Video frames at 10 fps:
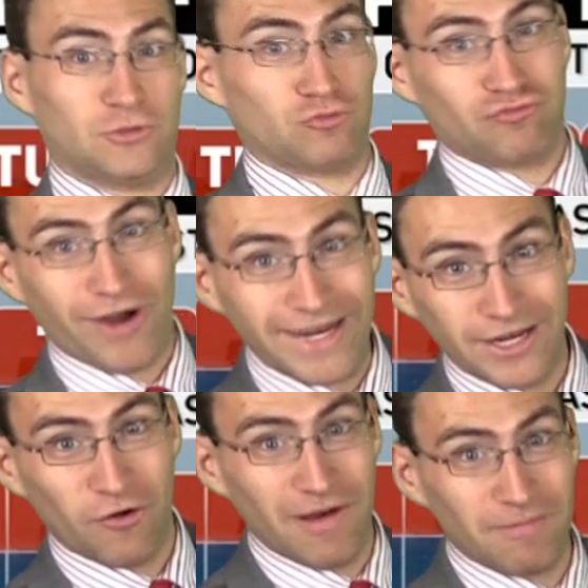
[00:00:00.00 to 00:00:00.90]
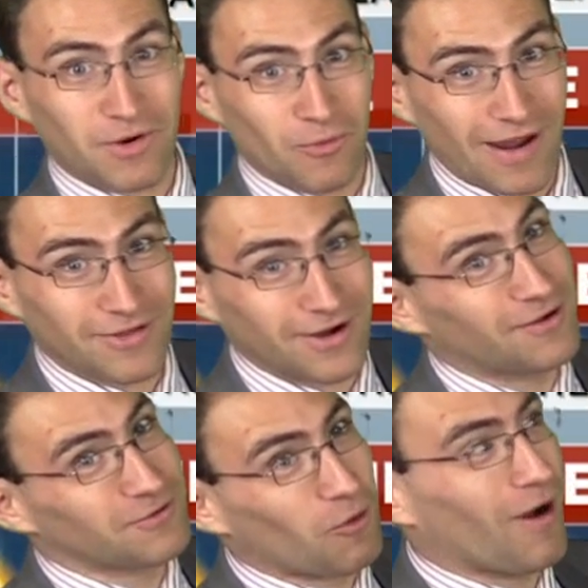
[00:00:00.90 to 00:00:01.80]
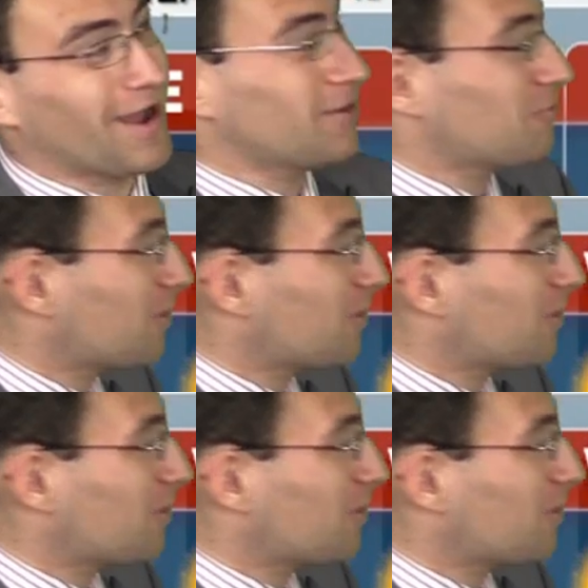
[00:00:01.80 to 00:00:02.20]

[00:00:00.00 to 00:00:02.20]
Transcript: great November weather, I don't know why you